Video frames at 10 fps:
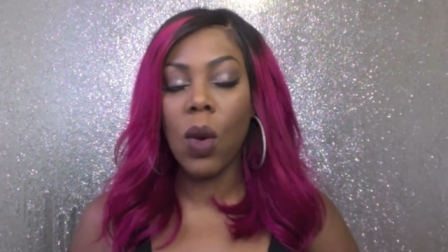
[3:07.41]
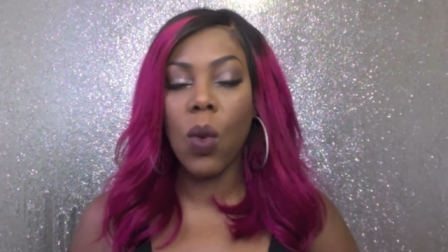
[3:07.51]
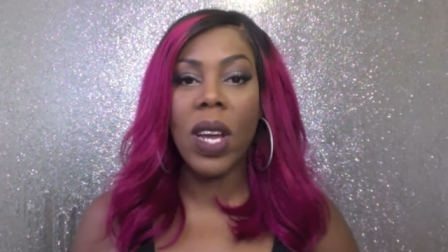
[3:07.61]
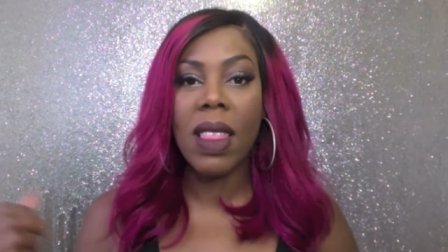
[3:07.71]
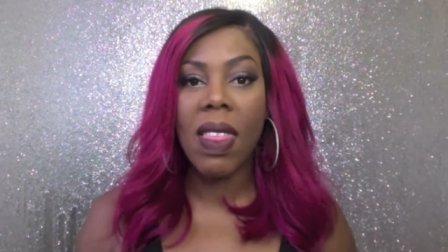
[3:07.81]

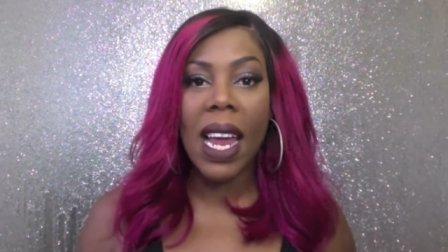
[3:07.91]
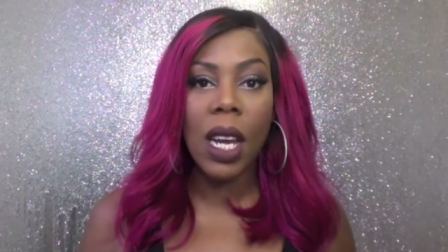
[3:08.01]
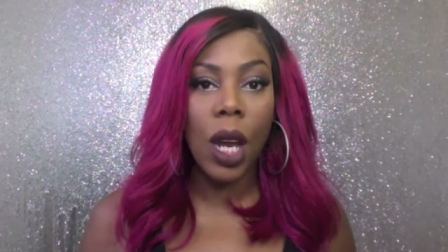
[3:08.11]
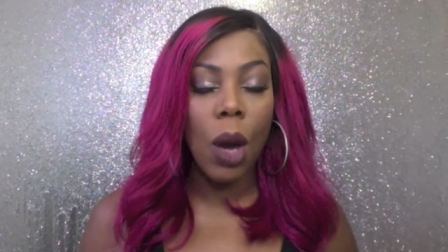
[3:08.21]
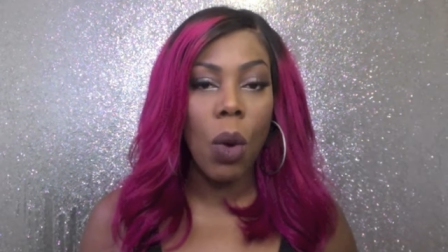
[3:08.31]
we then
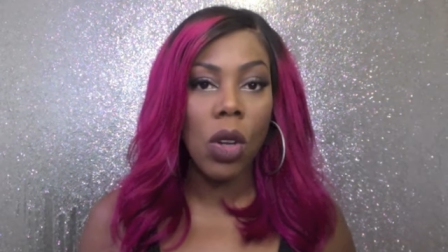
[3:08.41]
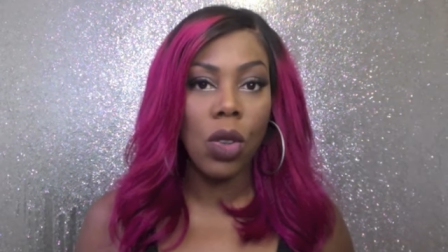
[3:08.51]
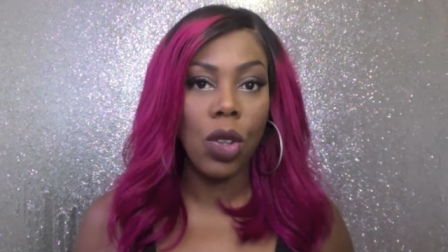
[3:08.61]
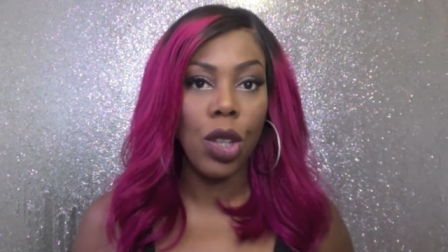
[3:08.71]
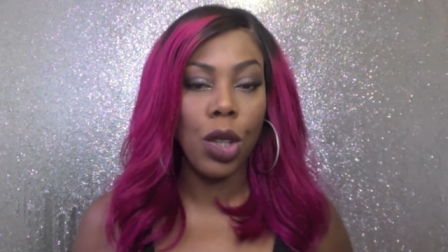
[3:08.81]
go
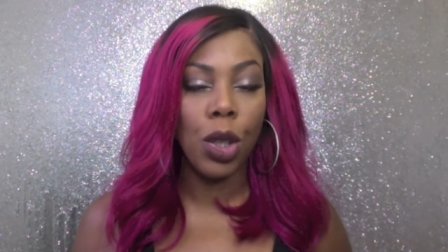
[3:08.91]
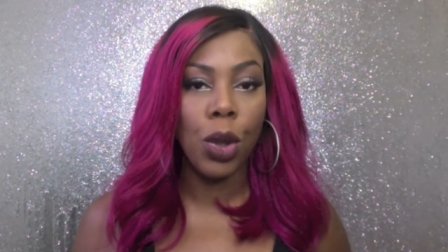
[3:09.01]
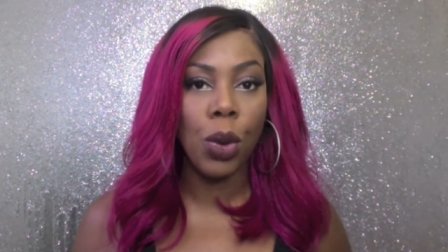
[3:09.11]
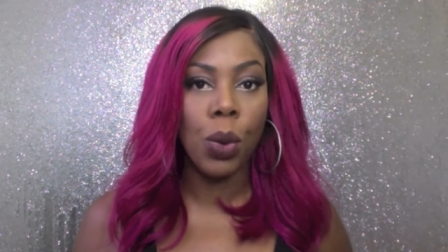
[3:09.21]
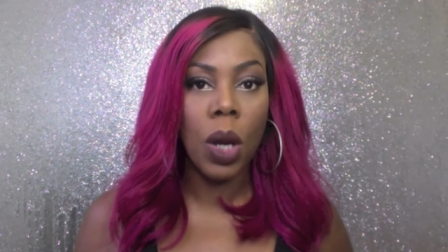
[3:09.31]
on to
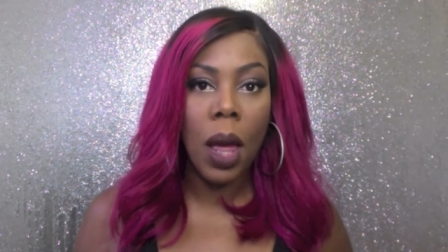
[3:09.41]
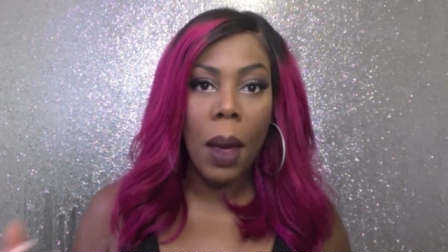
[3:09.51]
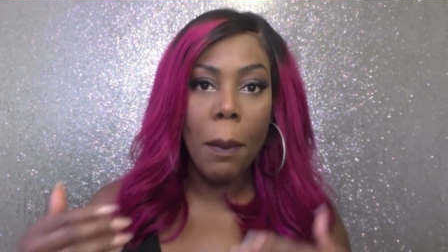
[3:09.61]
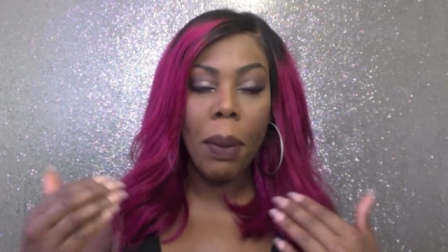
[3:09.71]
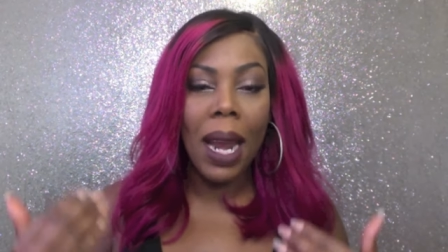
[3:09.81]

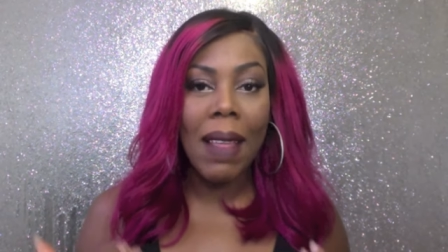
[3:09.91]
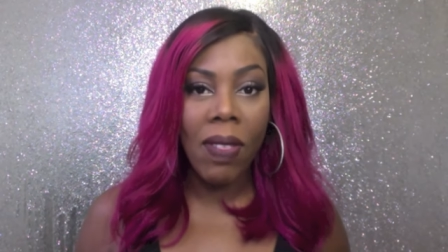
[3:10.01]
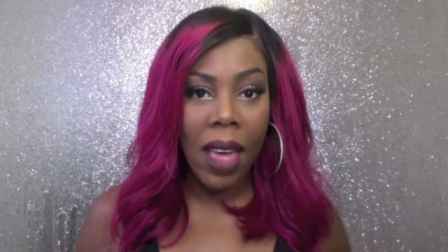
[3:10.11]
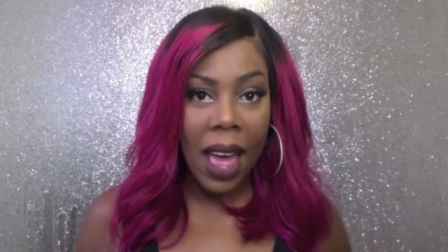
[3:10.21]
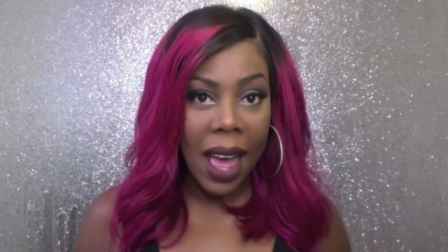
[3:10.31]

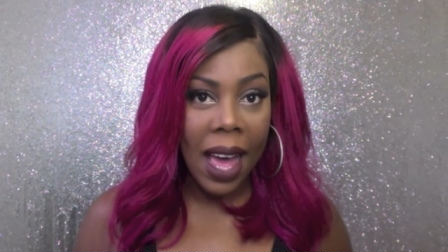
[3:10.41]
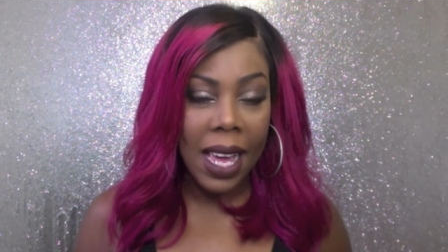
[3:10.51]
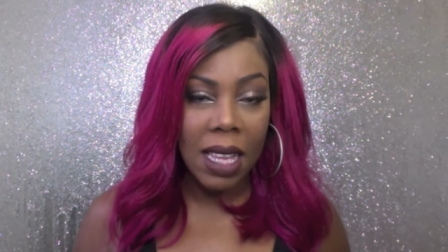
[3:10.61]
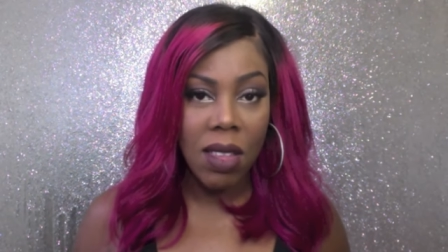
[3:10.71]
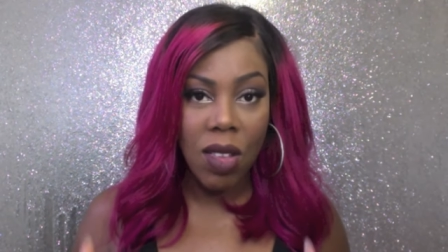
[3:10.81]
blend the hair
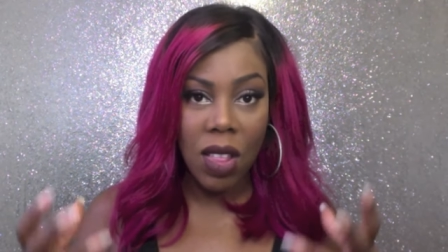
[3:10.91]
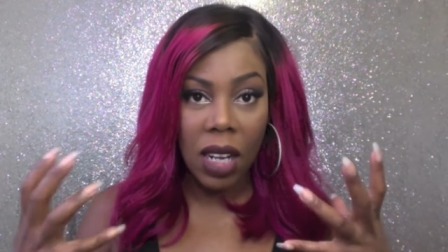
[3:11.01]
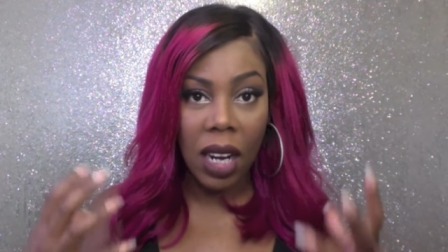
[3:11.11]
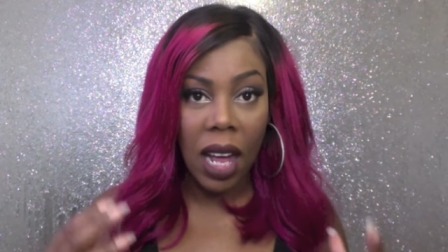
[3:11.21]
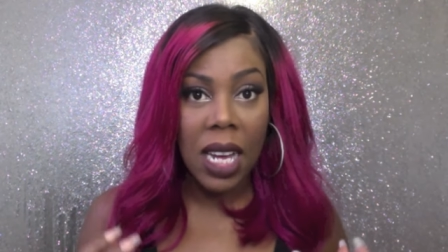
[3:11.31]
into the
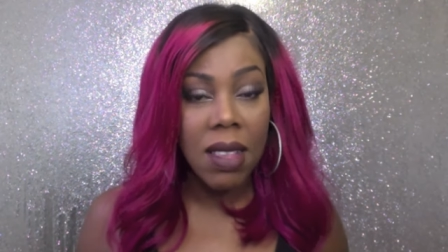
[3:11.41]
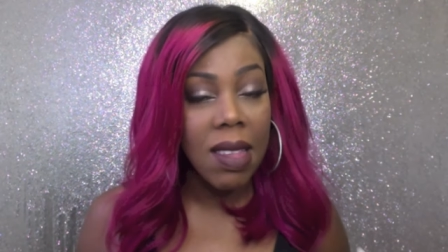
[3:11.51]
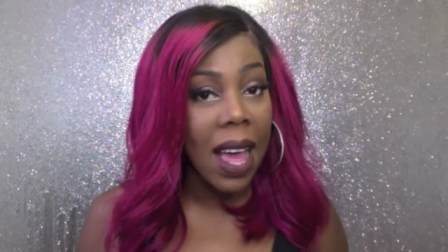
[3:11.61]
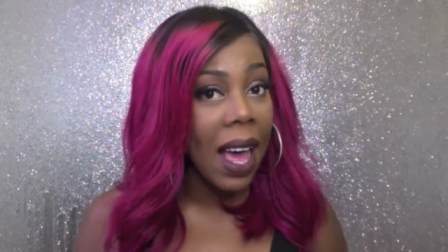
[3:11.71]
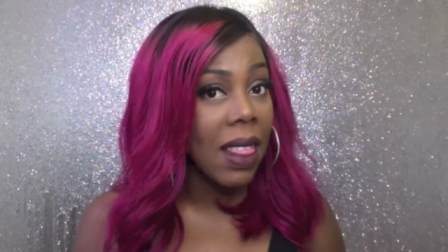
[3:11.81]
client's
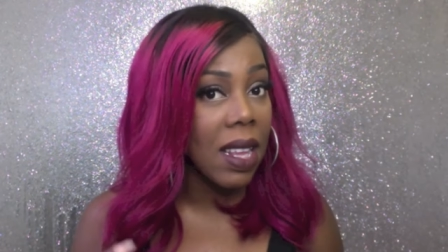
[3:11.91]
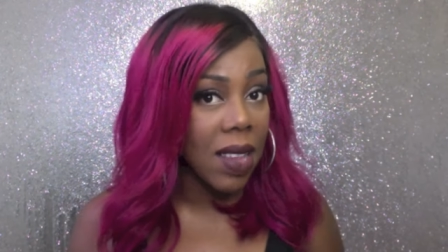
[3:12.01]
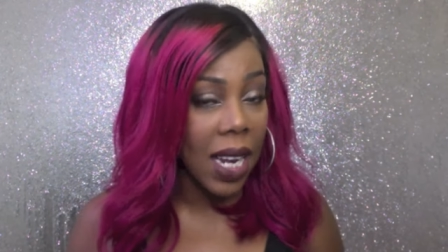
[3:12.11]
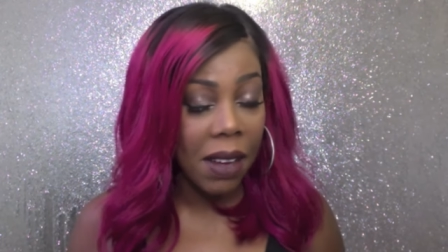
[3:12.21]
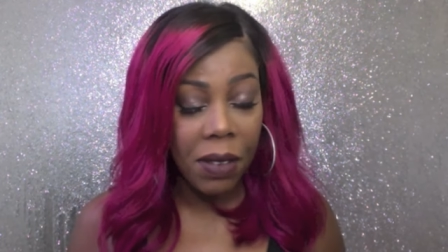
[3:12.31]
hair that's
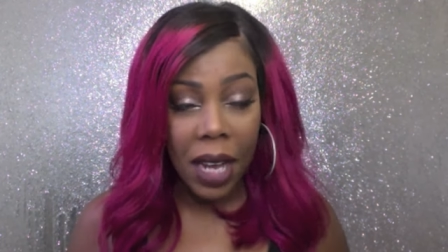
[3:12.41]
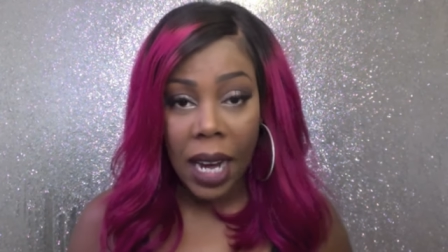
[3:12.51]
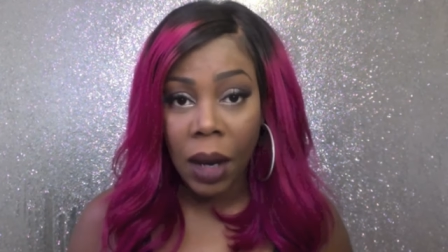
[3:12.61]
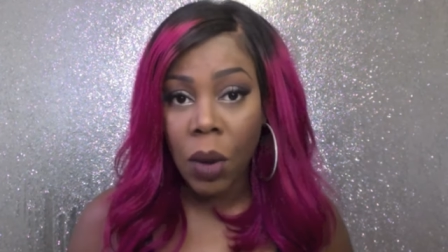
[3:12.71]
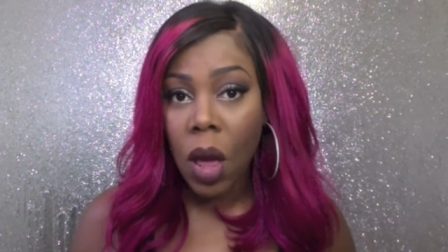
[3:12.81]
left
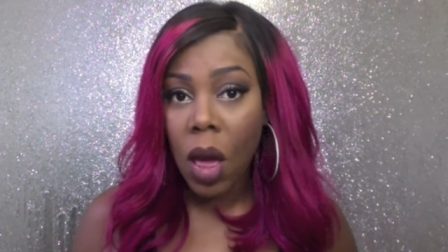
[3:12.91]
out.